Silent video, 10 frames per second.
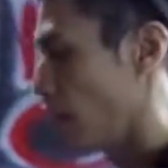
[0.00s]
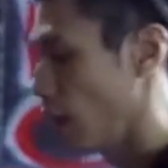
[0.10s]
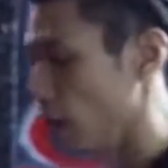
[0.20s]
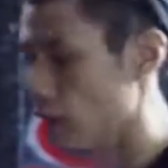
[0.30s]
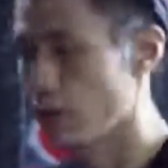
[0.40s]

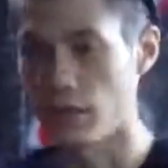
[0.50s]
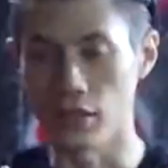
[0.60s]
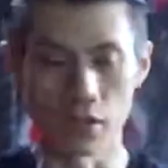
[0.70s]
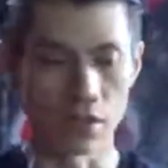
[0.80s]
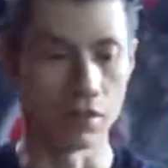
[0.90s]
And
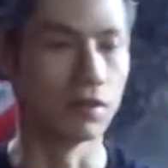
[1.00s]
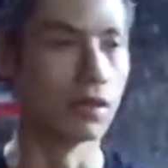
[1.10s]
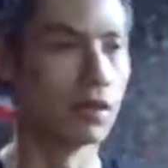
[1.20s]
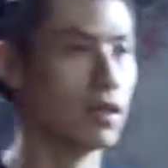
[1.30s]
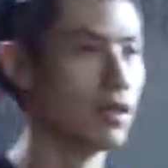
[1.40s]
this is
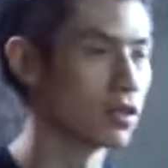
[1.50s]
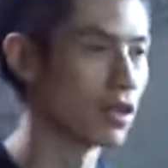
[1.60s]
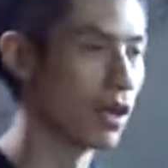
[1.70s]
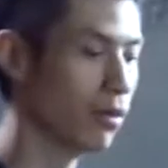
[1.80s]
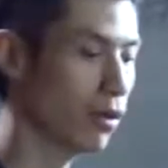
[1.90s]
to
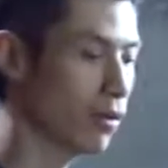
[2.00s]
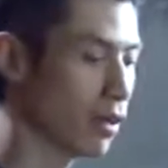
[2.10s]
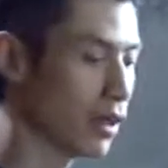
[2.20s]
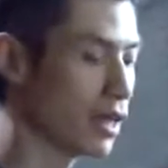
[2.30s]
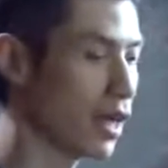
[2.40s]
stop
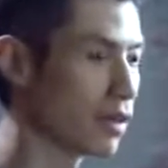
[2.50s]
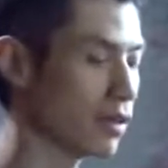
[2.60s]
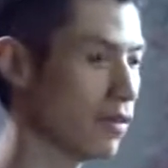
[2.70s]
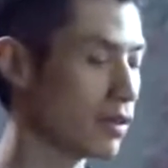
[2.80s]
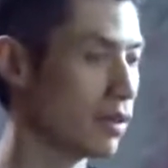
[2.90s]
lower attack.
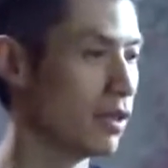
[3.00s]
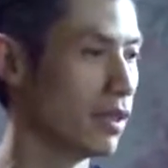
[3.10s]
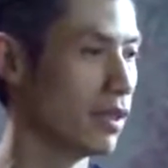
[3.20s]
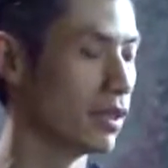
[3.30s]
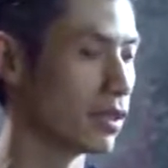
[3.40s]
So if
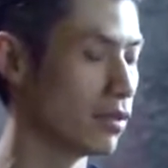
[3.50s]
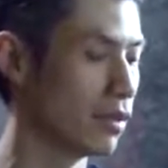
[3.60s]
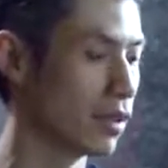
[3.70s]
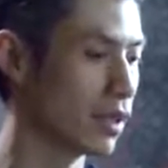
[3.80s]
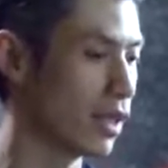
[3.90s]
somebody is
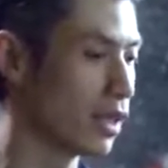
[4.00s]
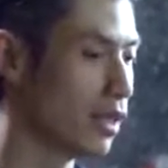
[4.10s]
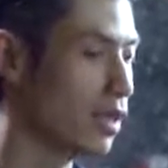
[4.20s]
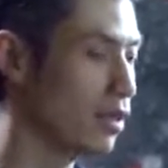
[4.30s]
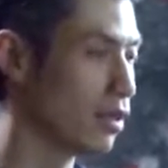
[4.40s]
doing a kick,
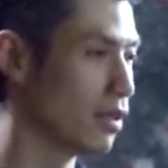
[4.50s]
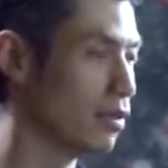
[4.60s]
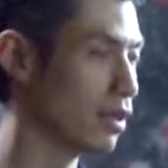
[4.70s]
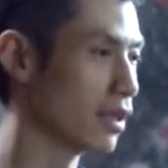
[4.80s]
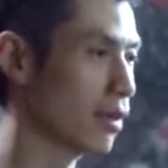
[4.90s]
you can
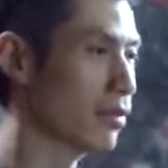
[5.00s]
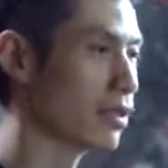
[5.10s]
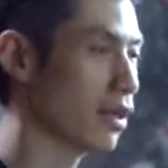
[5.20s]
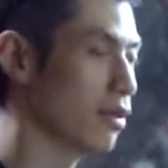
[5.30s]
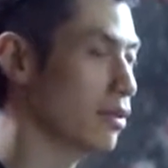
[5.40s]
do a gam
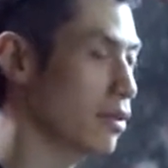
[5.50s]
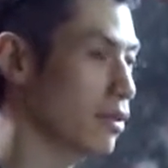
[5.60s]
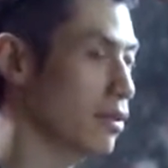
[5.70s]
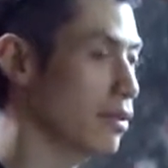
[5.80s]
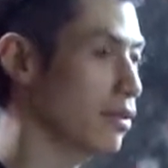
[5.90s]
sao.
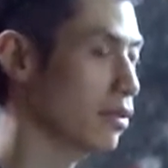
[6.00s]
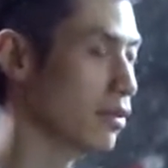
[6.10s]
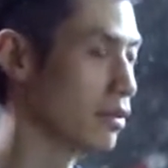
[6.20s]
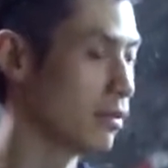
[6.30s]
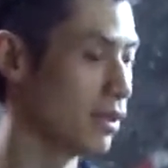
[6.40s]

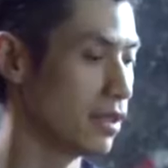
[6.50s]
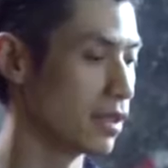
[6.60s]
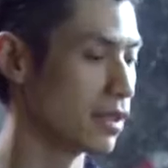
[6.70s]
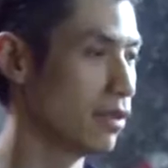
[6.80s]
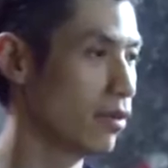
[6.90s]
Or somebody
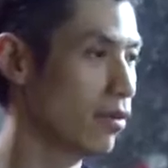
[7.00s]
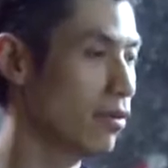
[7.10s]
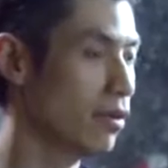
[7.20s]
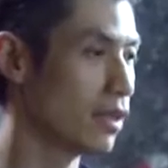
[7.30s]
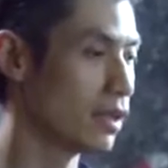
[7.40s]
does a low
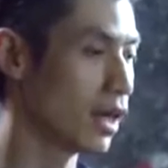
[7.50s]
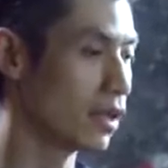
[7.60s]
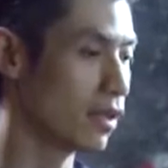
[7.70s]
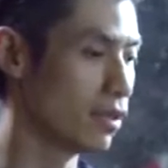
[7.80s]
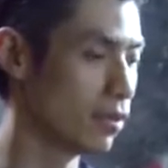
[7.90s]

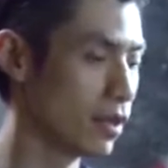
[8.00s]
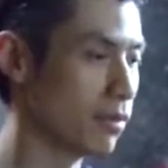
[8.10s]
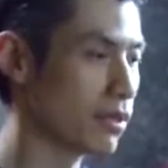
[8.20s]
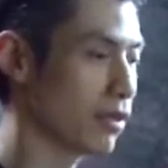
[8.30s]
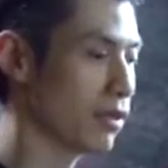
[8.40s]
attack, you can do
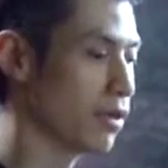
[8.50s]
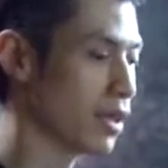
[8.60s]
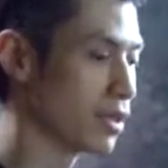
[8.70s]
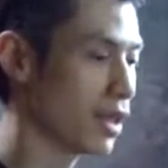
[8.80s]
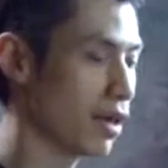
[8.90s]
gam sao to
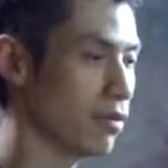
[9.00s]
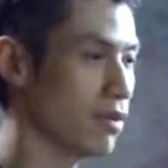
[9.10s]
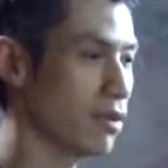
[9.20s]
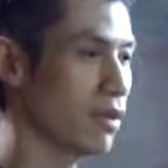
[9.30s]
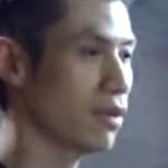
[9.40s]
press down.
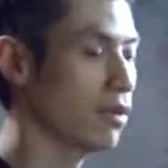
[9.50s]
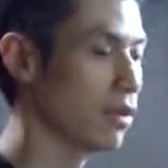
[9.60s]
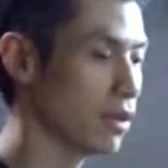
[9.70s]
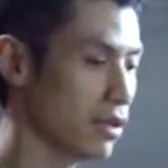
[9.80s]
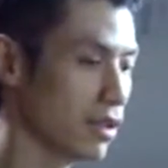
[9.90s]

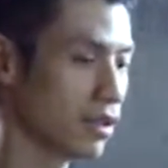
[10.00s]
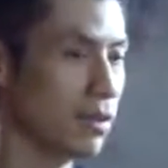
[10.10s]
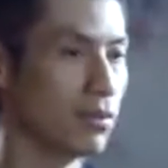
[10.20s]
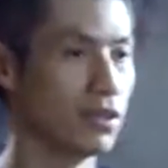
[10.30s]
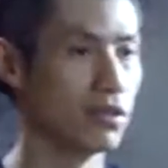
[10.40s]
Or you can just
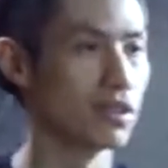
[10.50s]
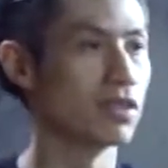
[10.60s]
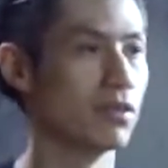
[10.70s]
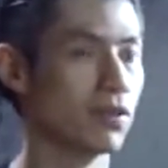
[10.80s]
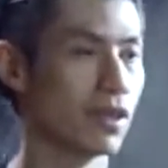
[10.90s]
simply use
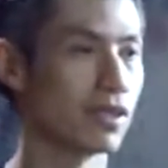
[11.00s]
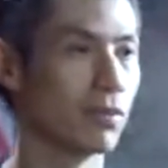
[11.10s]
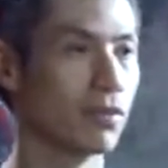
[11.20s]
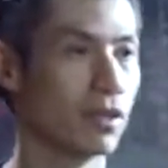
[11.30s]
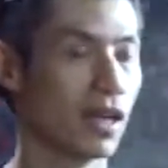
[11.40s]
this to press
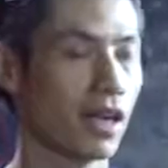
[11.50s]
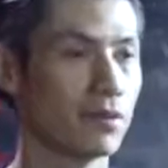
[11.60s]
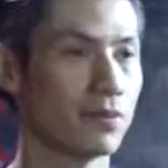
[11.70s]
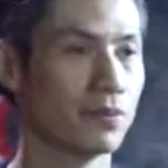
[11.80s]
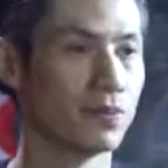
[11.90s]
something down.